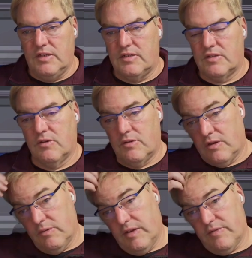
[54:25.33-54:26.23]
So now
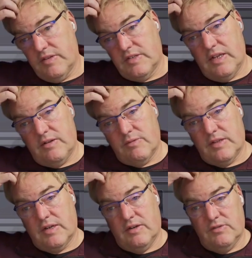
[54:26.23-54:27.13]
we have the slate with the
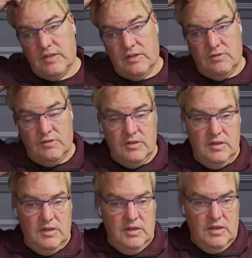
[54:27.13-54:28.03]
countdown,
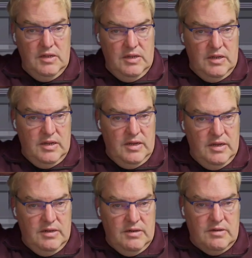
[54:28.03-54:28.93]

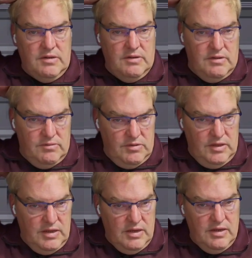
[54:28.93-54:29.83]
and we
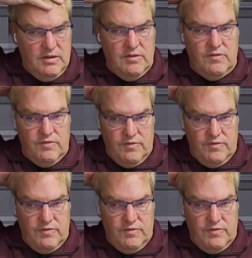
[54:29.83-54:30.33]
have